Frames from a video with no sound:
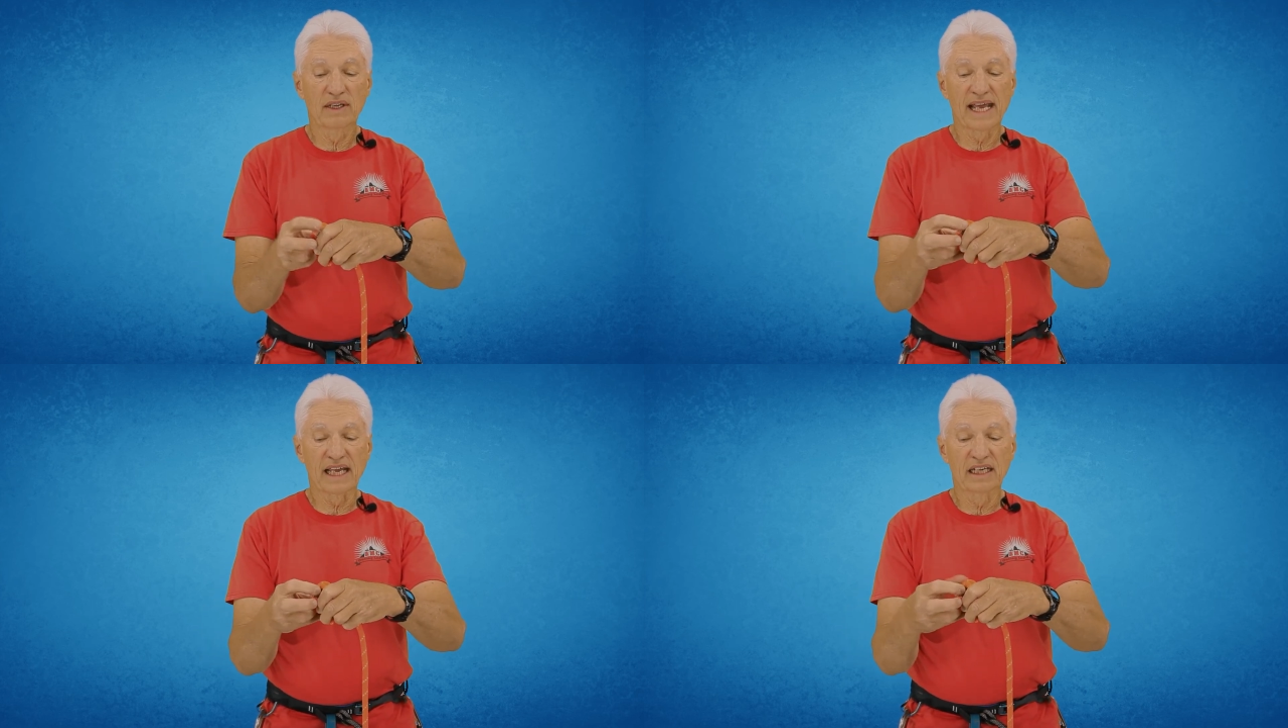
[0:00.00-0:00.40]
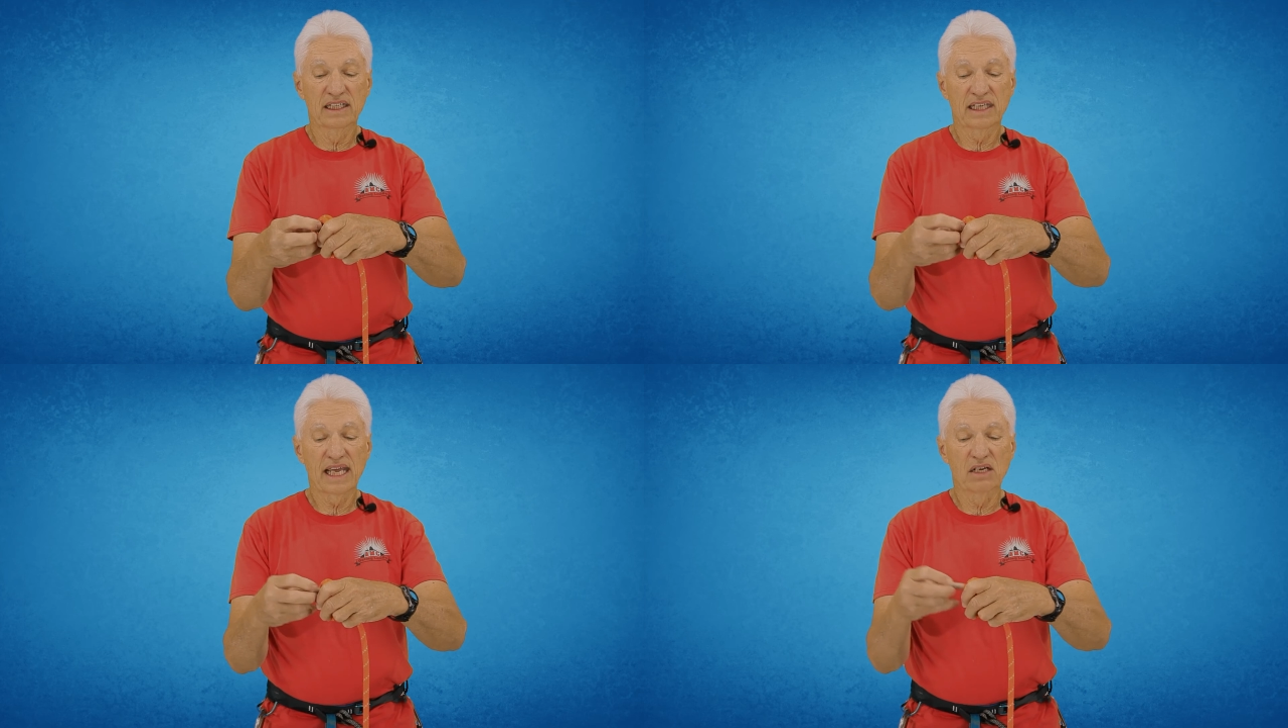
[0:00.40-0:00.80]

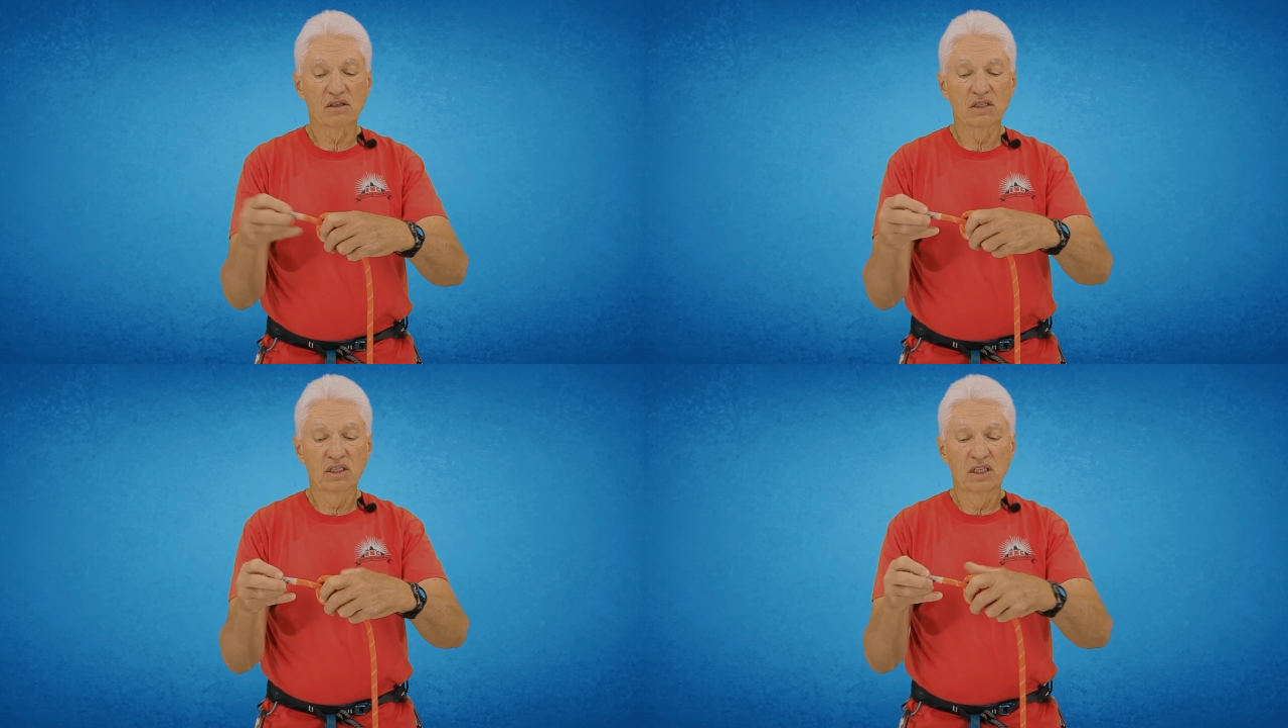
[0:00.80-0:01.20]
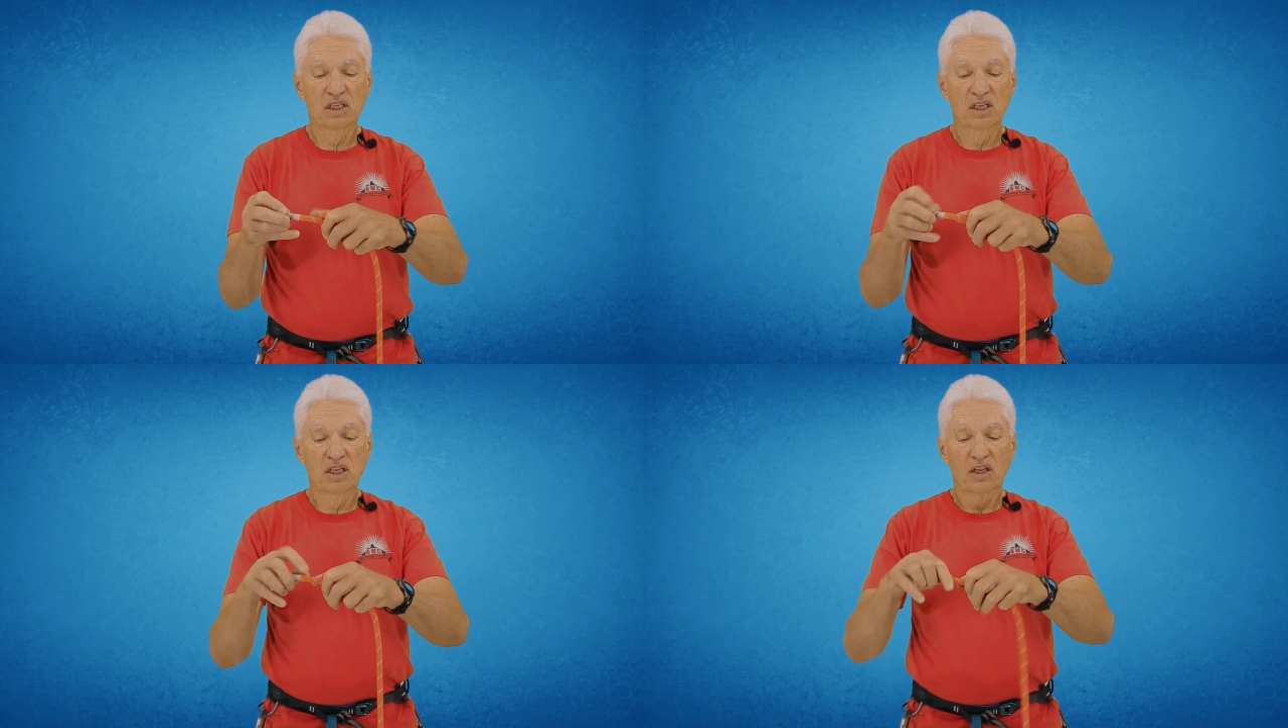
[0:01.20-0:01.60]
that tail
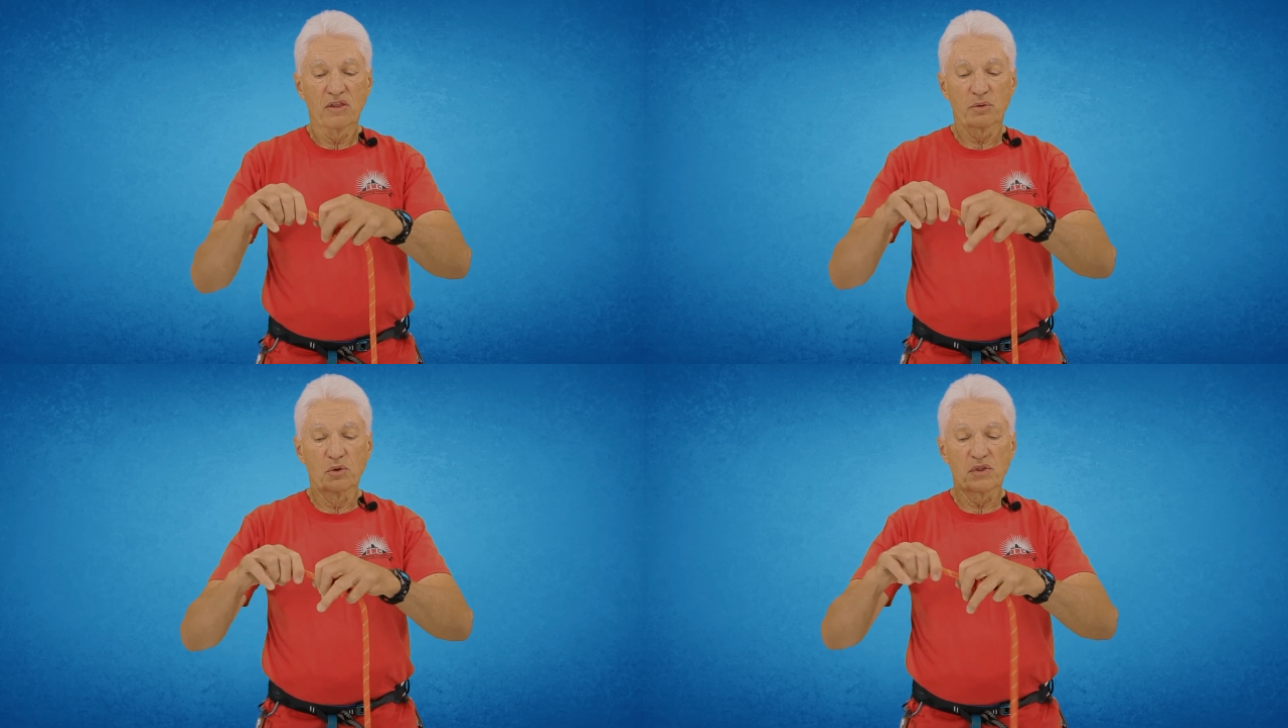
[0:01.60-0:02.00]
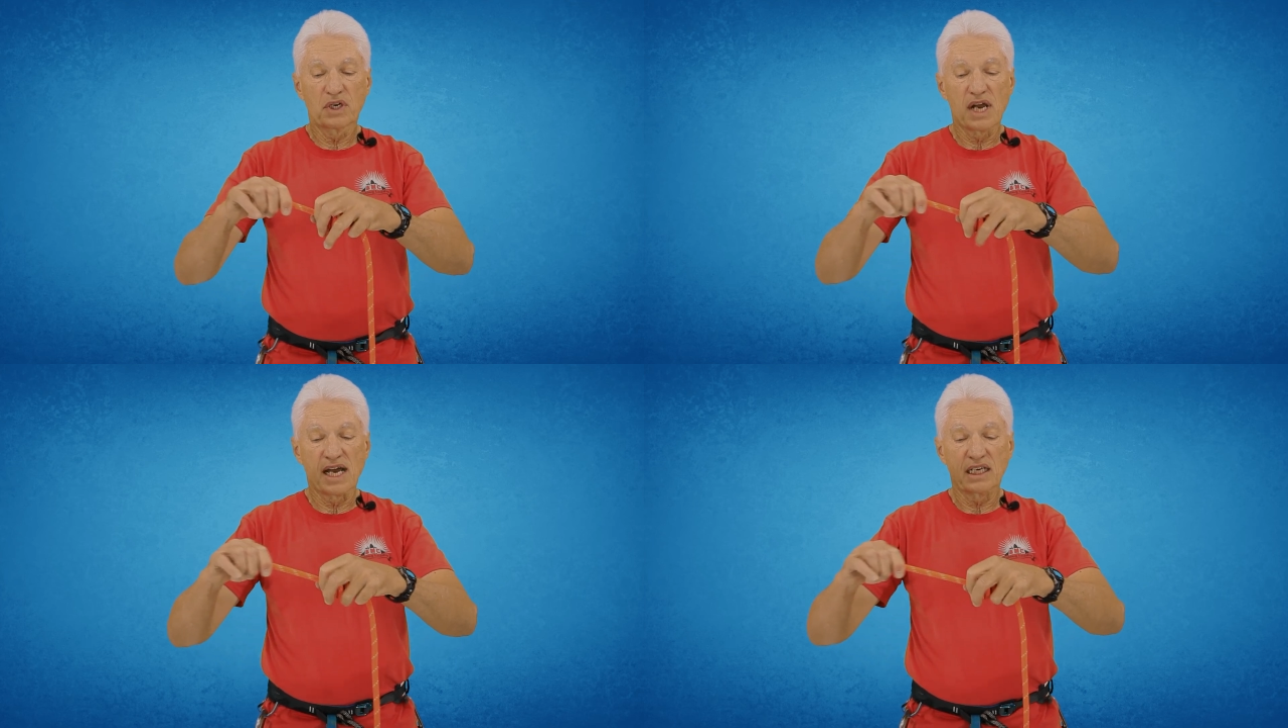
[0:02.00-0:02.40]
through the
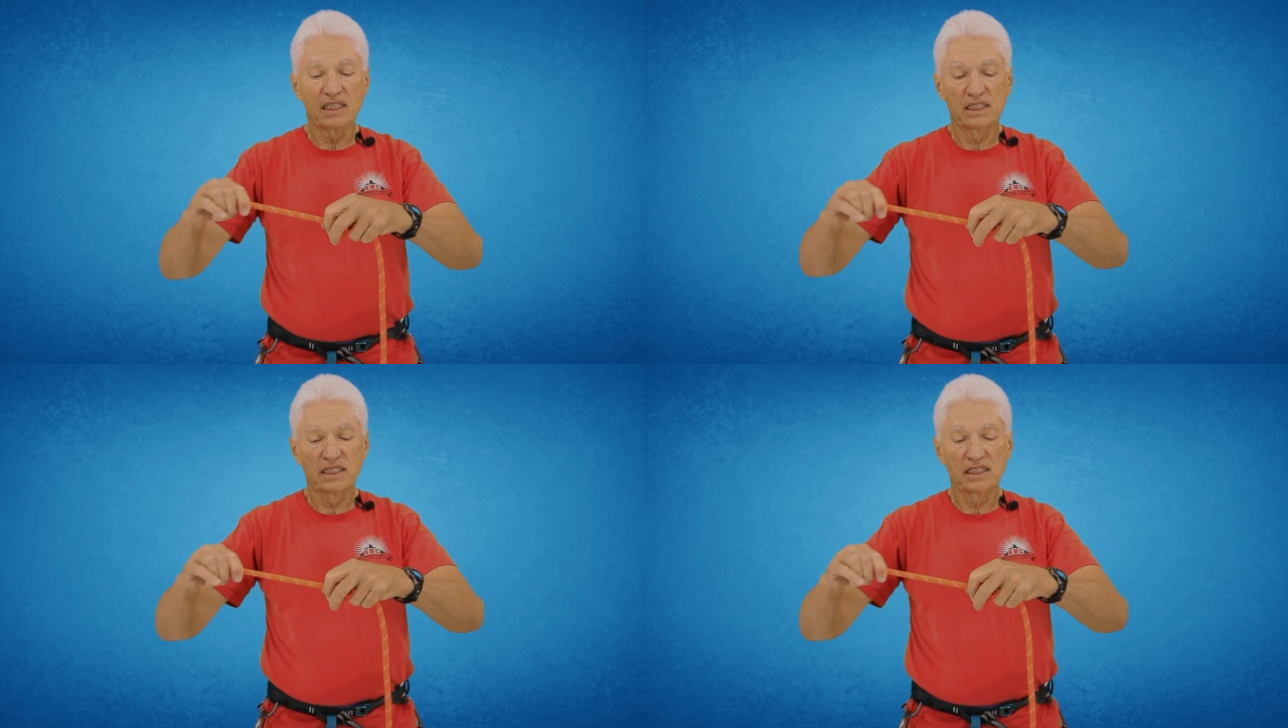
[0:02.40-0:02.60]
knot,